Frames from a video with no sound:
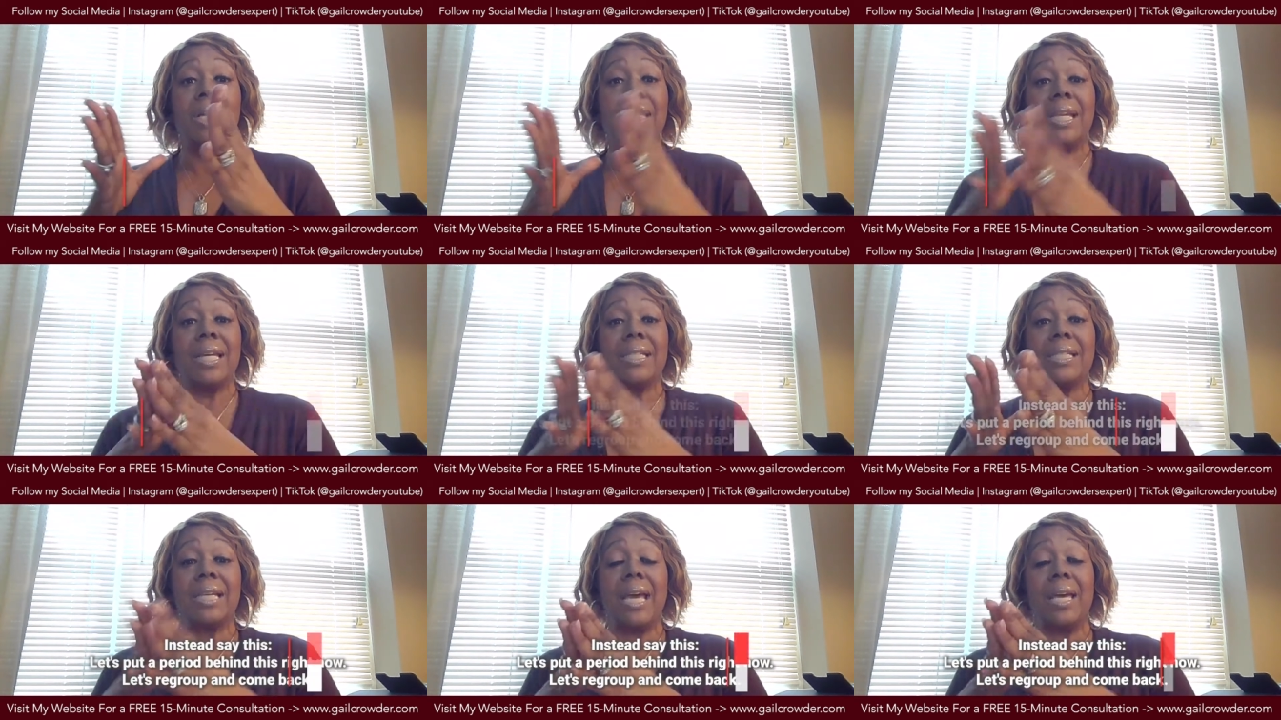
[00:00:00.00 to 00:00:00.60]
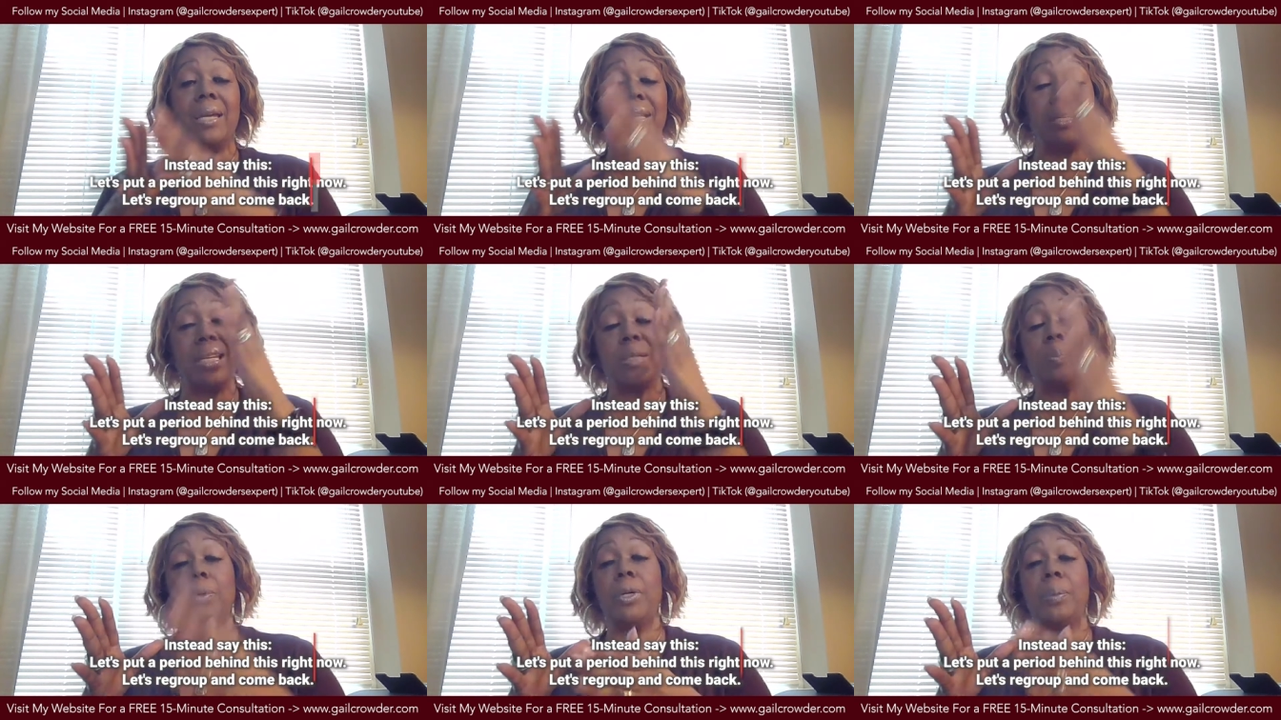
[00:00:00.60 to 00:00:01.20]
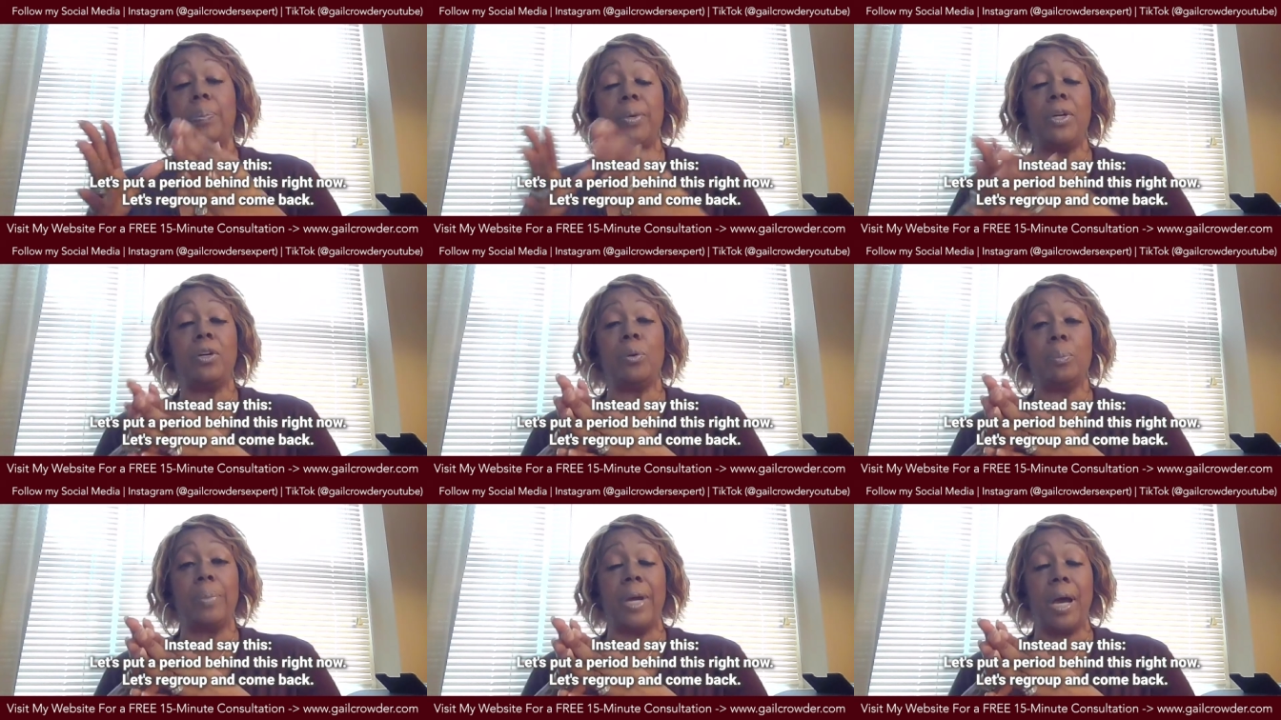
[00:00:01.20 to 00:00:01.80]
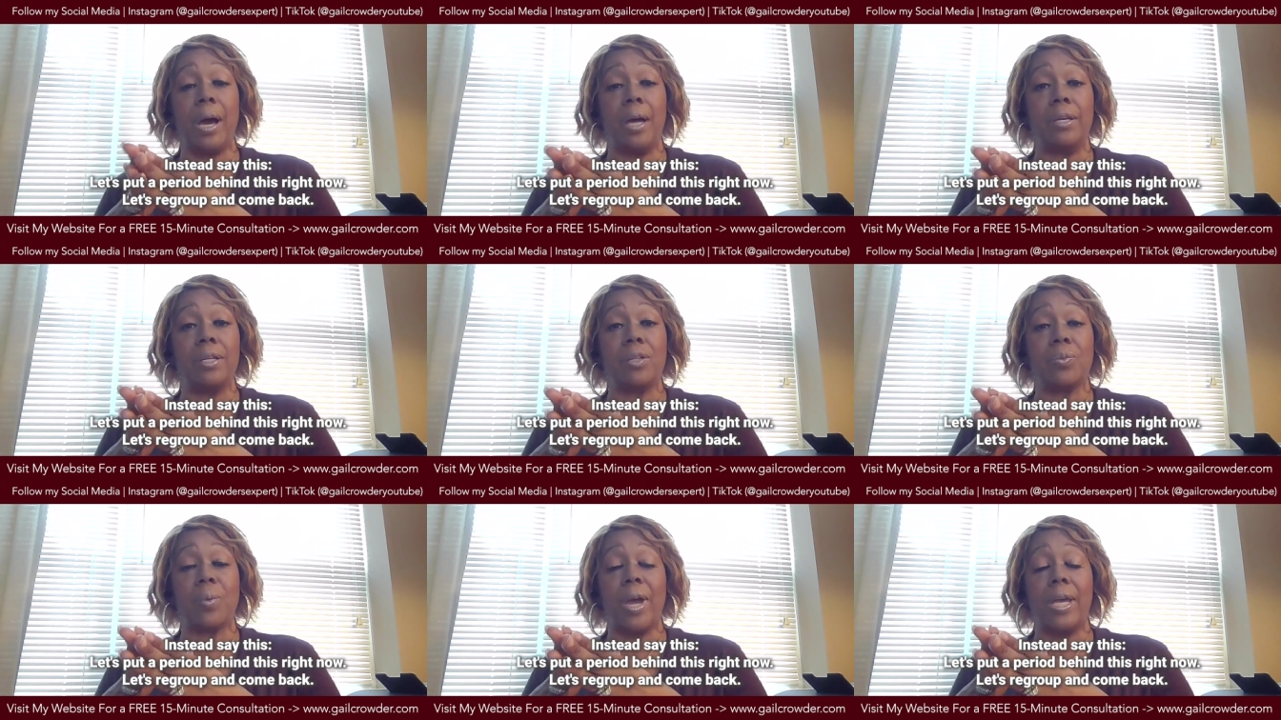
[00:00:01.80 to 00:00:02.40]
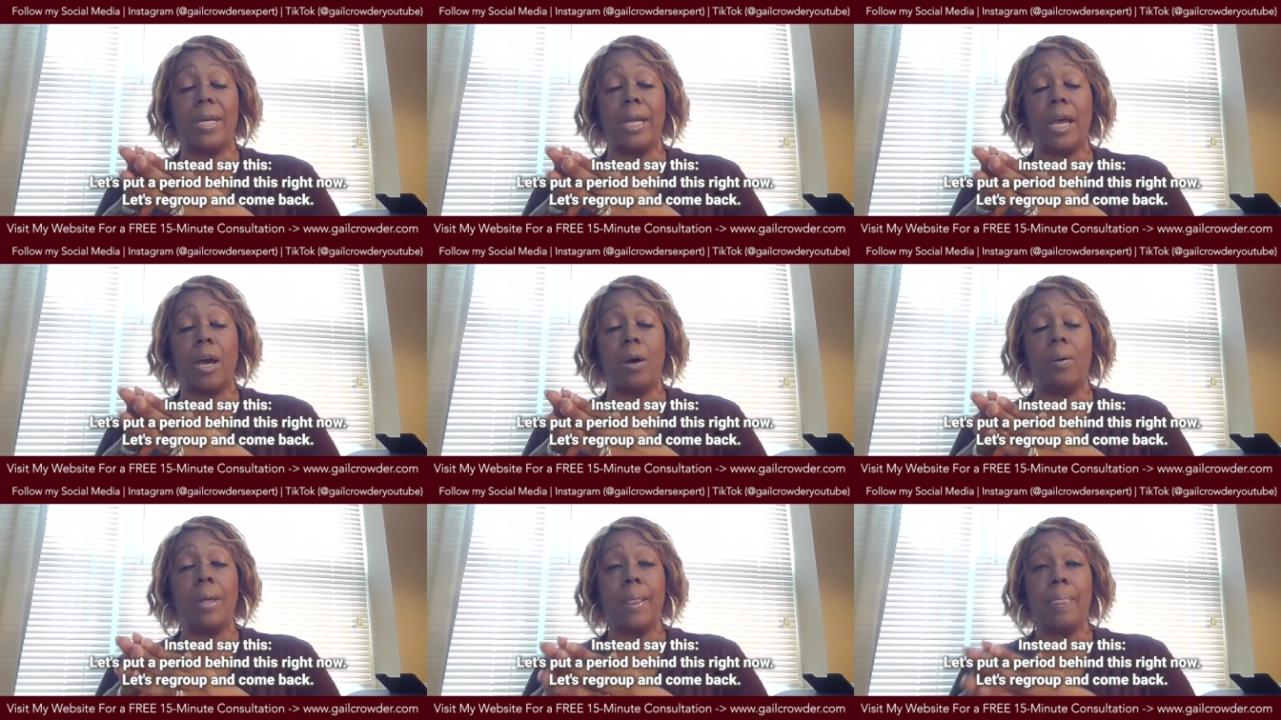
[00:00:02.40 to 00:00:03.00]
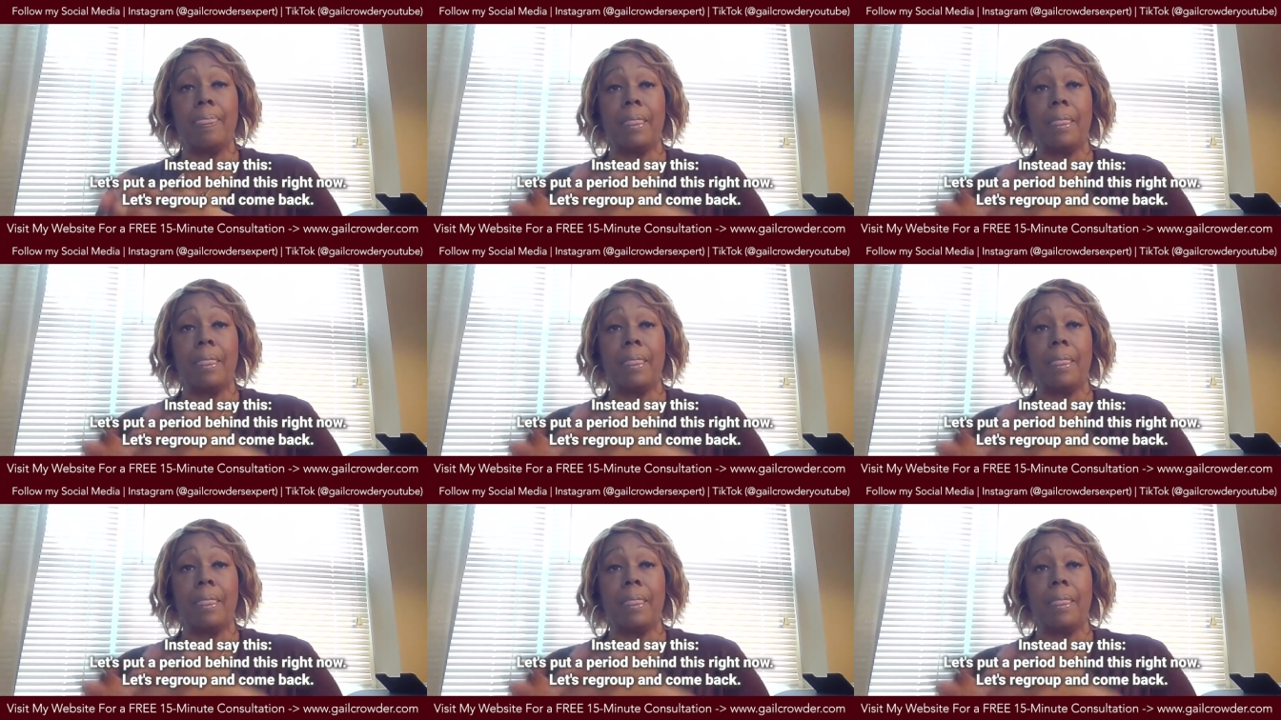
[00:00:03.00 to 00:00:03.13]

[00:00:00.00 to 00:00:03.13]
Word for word: let's say let's put a period behind this right now.